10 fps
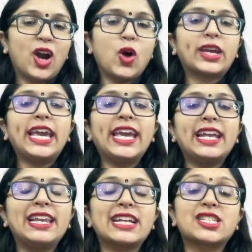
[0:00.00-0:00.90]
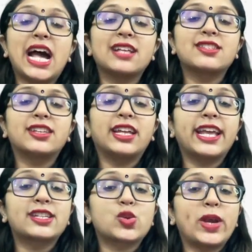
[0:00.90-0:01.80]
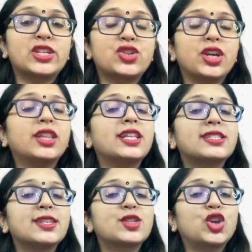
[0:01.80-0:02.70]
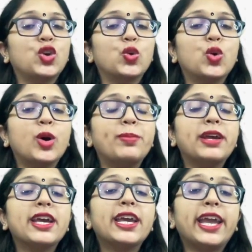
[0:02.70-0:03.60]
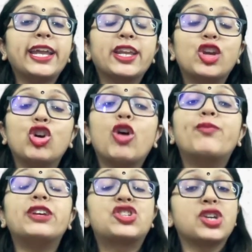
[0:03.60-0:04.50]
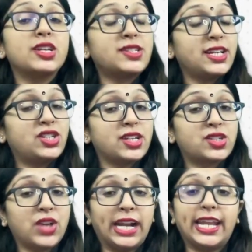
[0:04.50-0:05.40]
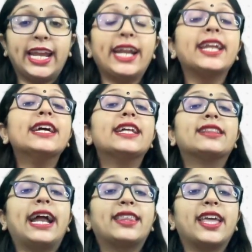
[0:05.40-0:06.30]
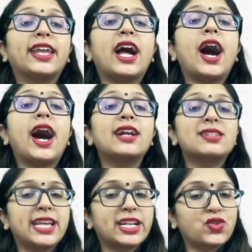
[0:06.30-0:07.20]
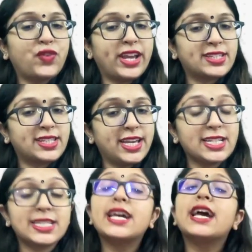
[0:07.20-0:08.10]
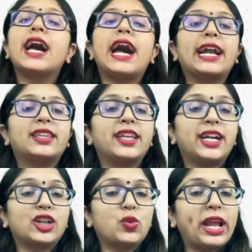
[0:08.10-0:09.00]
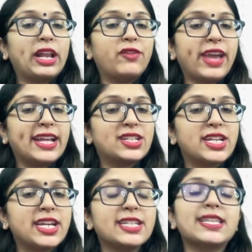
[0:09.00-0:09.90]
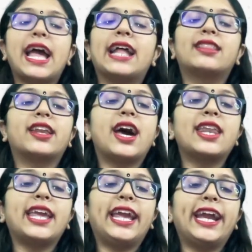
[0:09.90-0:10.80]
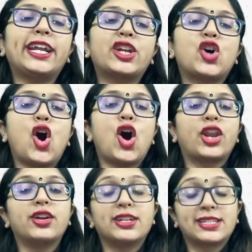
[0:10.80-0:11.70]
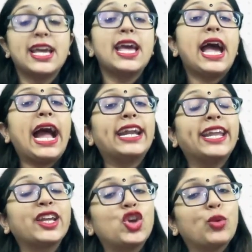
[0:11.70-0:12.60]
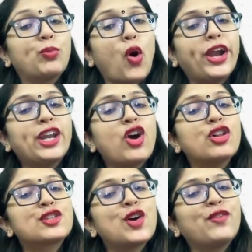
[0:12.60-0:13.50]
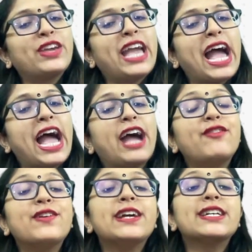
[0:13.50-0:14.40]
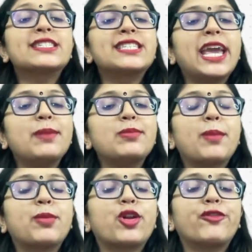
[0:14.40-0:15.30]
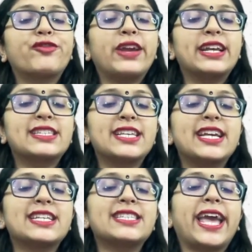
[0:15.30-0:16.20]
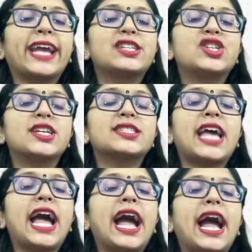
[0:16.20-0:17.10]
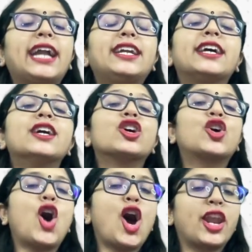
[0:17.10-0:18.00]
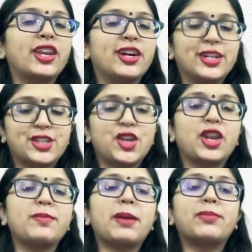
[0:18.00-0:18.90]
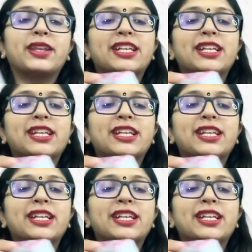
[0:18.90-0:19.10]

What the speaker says: Okay, let's answer the next question. This is cube. In cube, we just studied that there are 6 faces and there are 12 edges and there are 8 corners. And in cuboid also we have same number of faces, edges and corners. You remember